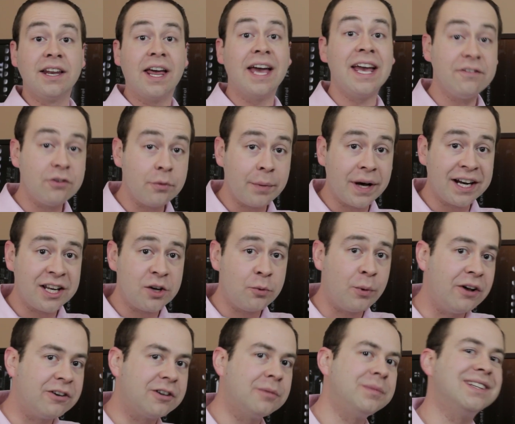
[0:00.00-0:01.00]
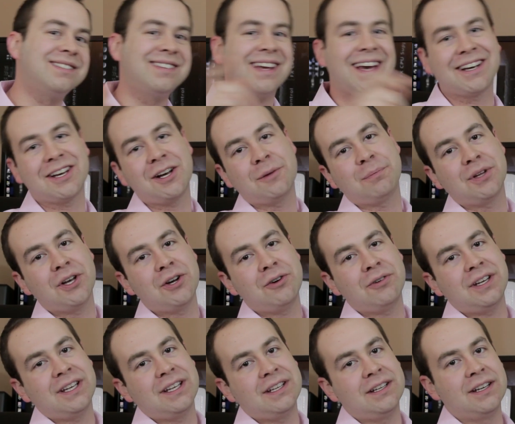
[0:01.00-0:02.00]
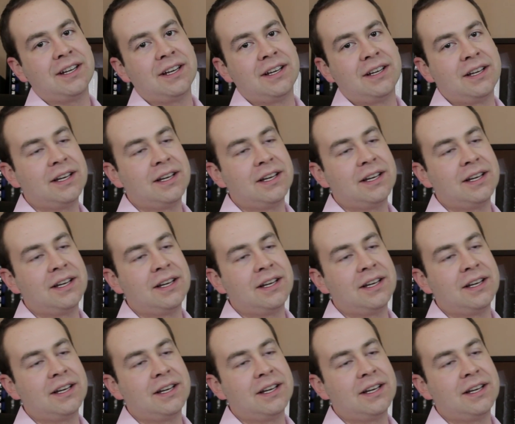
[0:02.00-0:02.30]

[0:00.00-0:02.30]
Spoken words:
Hey everybody, welcome to Tech Uploaded.